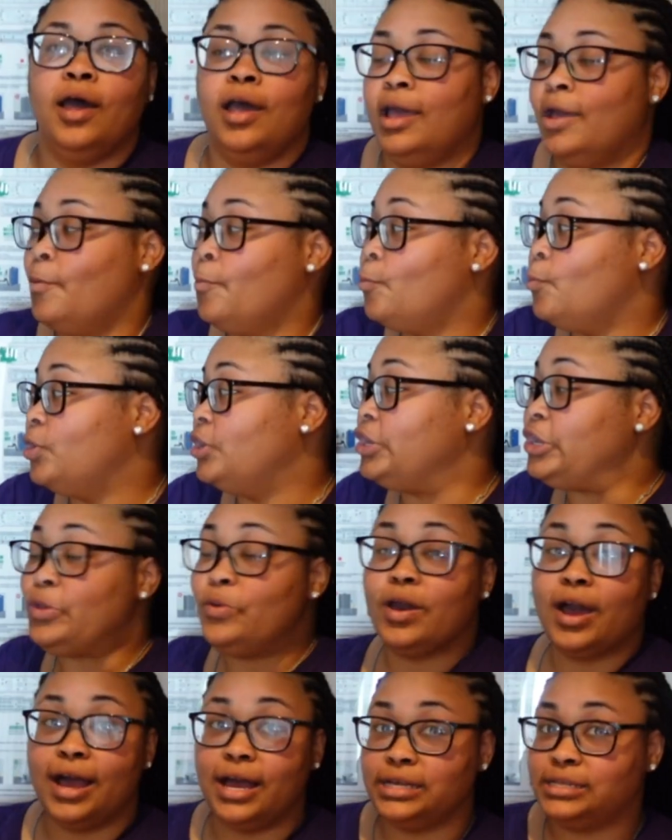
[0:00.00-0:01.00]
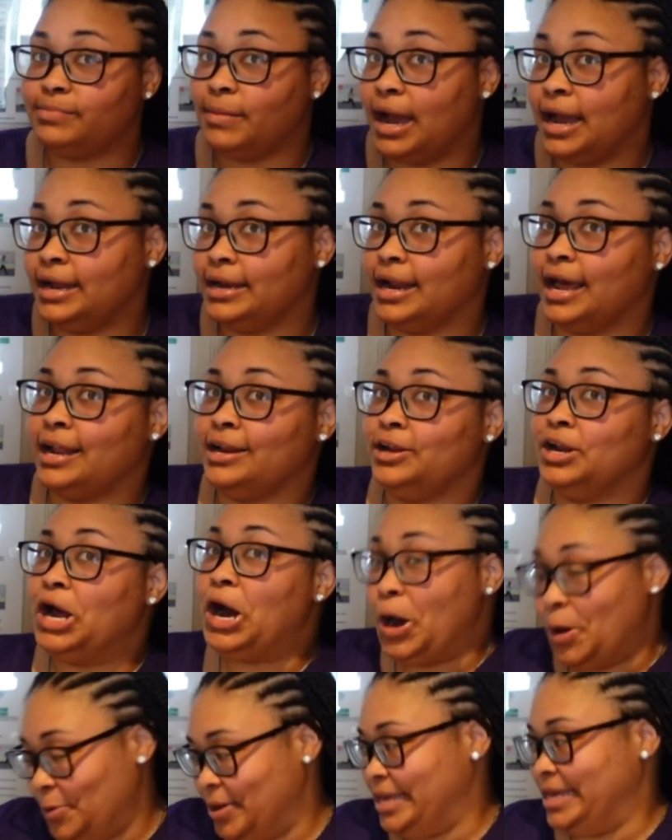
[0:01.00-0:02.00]
What you guys might not
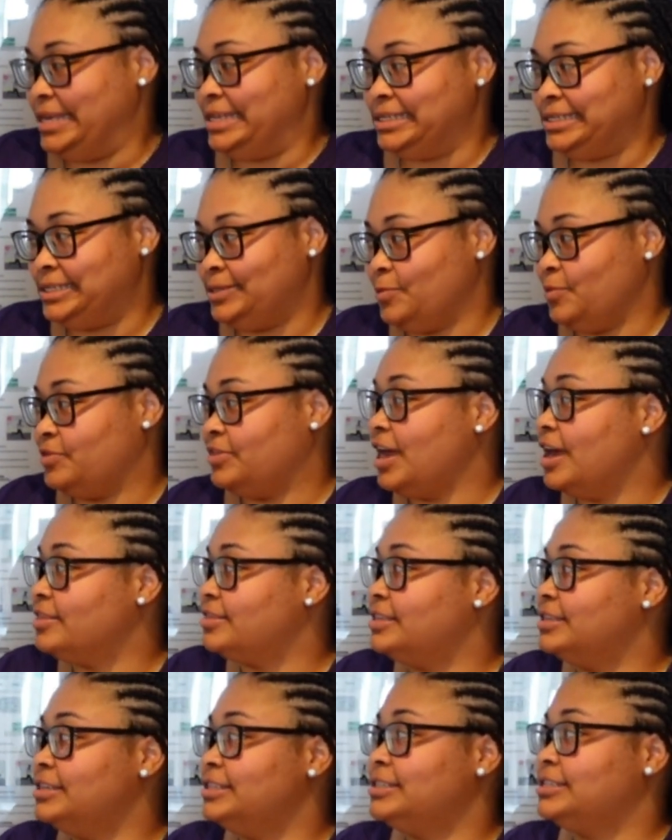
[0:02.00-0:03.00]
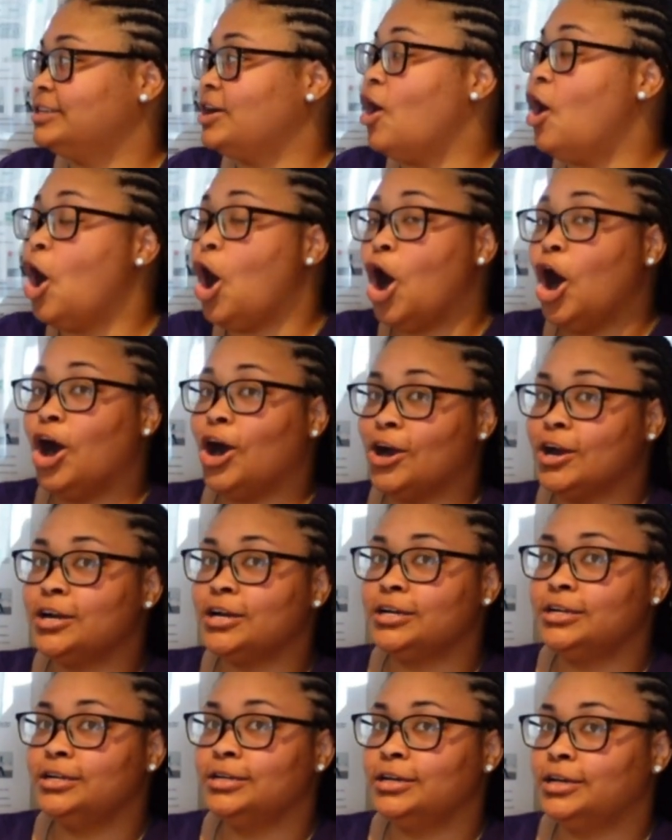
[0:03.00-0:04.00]
know is without this card,
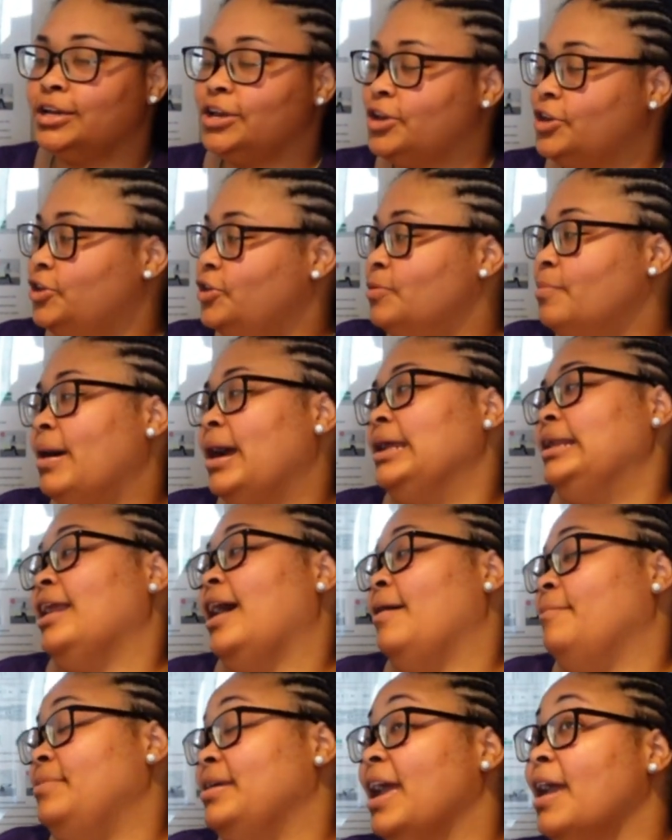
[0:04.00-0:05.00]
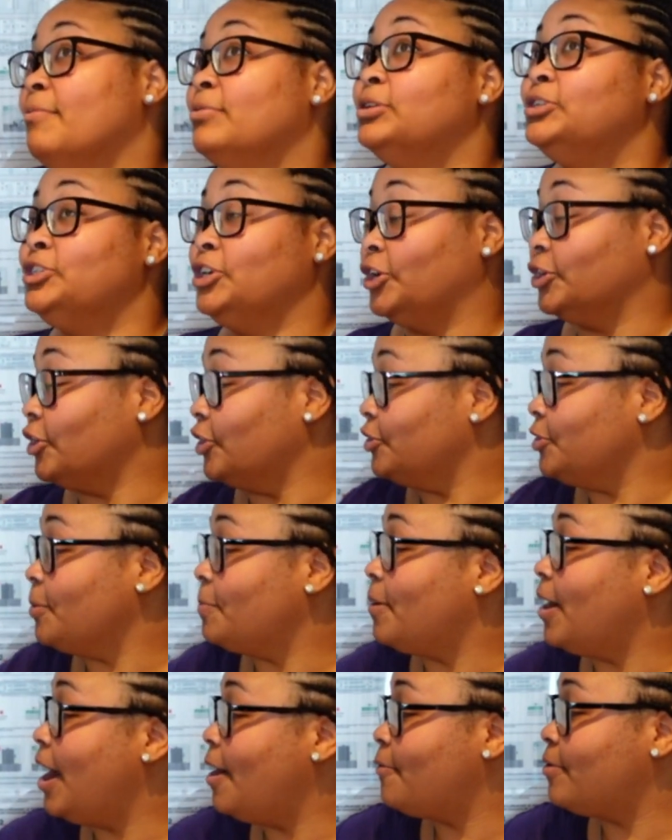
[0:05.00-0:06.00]
you might not be able to turn on your
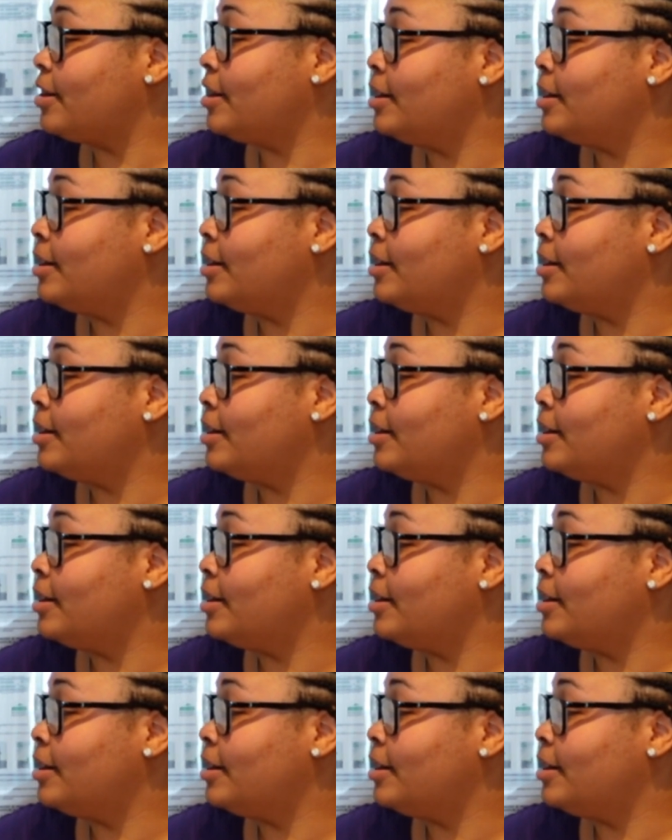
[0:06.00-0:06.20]
power.